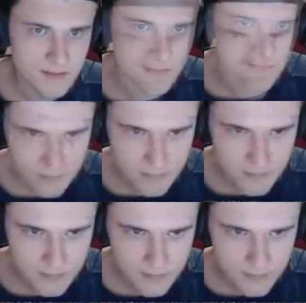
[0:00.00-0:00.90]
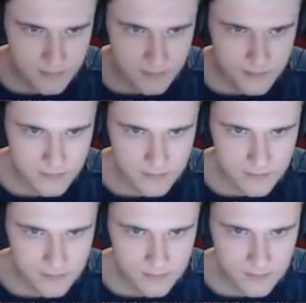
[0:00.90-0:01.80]

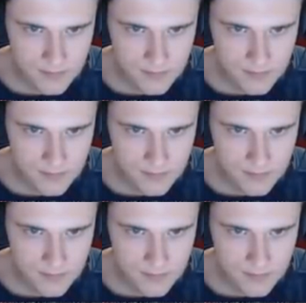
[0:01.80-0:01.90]
Nothing is said.